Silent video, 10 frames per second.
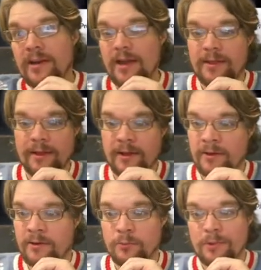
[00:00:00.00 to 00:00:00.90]

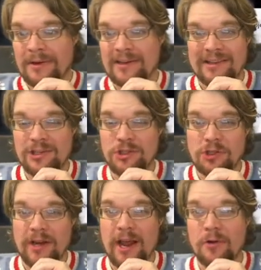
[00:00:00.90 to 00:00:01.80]
Nothing really
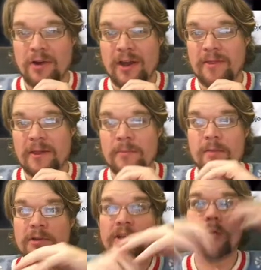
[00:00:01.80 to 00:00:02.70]
stood out. Nothing made
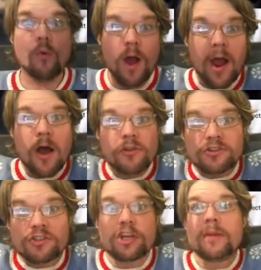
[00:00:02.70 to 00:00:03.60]
me say, wow,
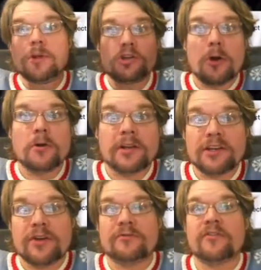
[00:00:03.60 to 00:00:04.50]
this is going to be totally
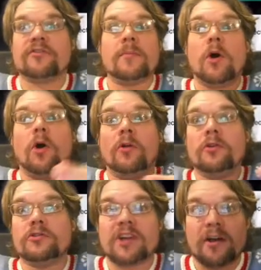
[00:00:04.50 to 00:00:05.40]
different from all
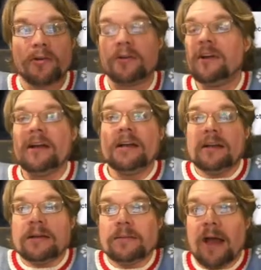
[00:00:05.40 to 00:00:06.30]
those other
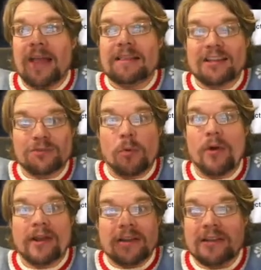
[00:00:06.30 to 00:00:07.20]
at this
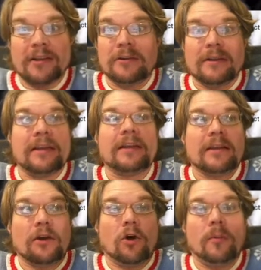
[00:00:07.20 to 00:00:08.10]
point, literally
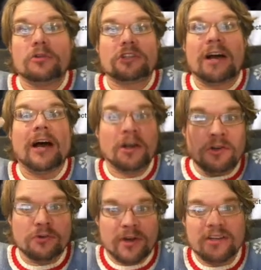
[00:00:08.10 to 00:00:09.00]
almost
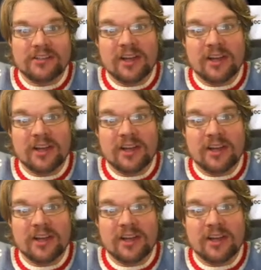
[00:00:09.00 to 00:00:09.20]
hundreds.